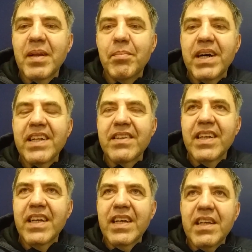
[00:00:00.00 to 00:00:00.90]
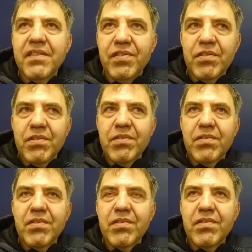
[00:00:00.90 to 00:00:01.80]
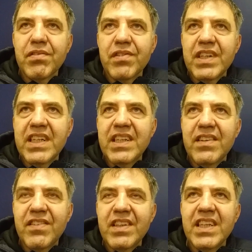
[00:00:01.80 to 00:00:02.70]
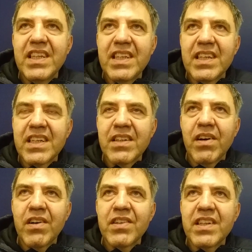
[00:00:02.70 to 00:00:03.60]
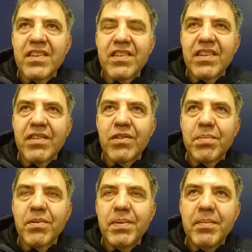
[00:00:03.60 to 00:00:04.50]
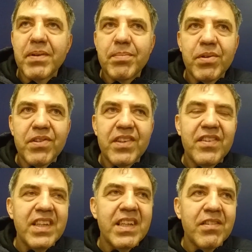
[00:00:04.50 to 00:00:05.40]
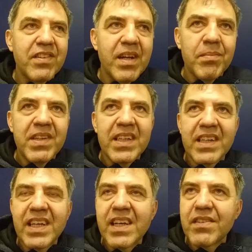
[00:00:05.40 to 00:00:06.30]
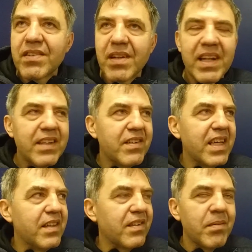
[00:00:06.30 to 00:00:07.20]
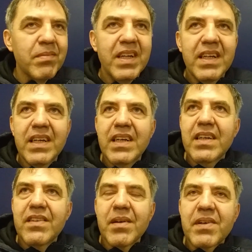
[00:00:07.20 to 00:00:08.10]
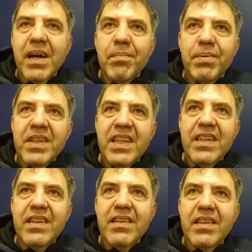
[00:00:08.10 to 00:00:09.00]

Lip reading: But if you really see an honest group of people protesting or something against, let's say, some company